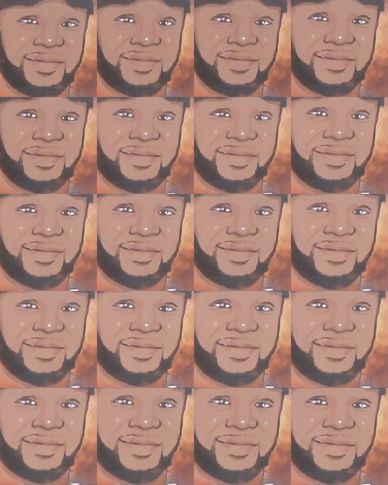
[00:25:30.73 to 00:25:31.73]

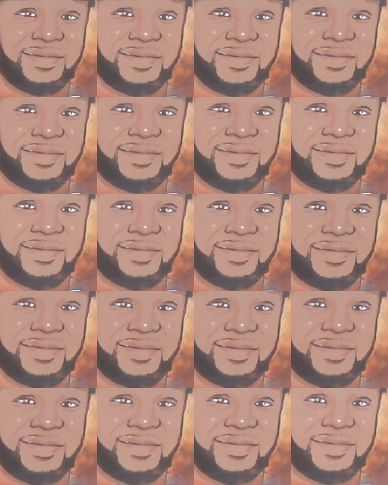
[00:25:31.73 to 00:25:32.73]

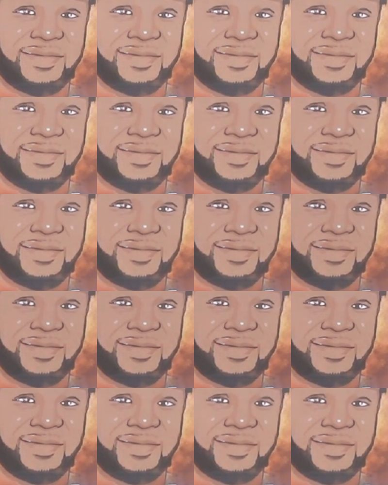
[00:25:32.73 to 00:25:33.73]

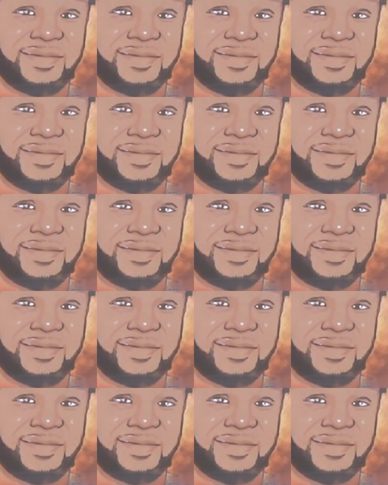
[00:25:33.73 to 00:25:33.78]
(not speaking)